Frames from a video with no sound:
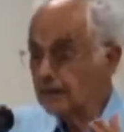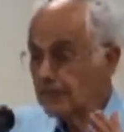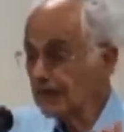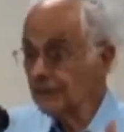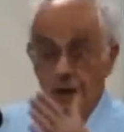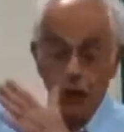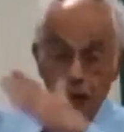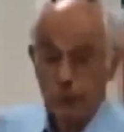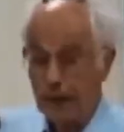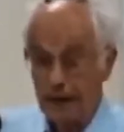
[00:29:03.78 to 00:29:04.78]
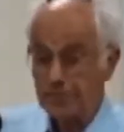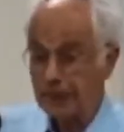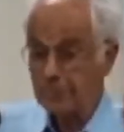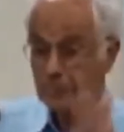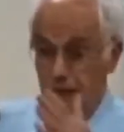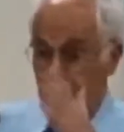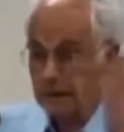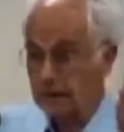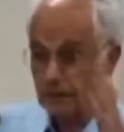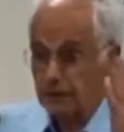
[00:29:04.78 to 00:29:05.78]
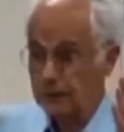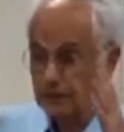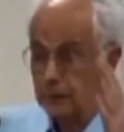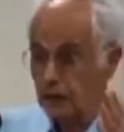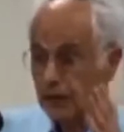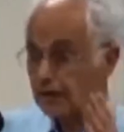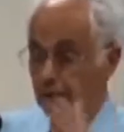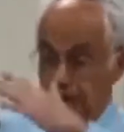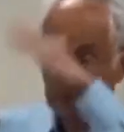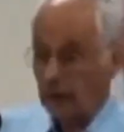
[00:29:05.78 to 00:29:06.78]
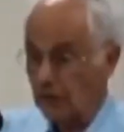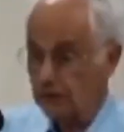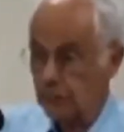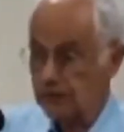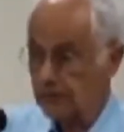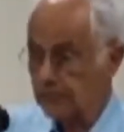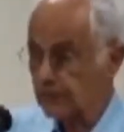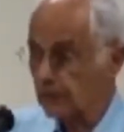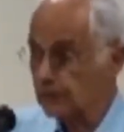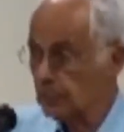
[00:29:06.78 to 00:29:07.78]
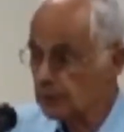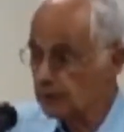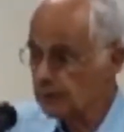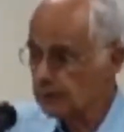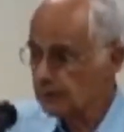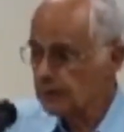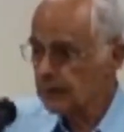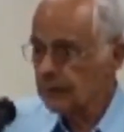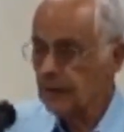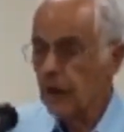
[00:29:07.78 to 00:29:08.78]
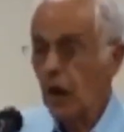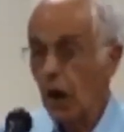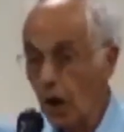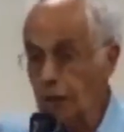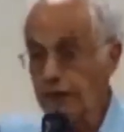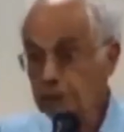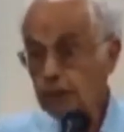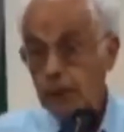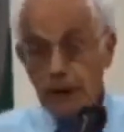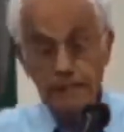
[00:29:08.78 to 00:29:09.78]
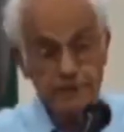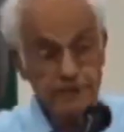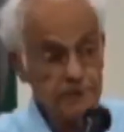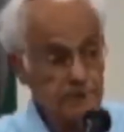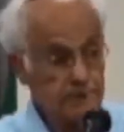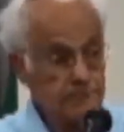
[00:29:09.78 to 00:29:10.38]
appear in the whole Bible. I don't speak about the Torah. I speak the whole 24 books. Only twice.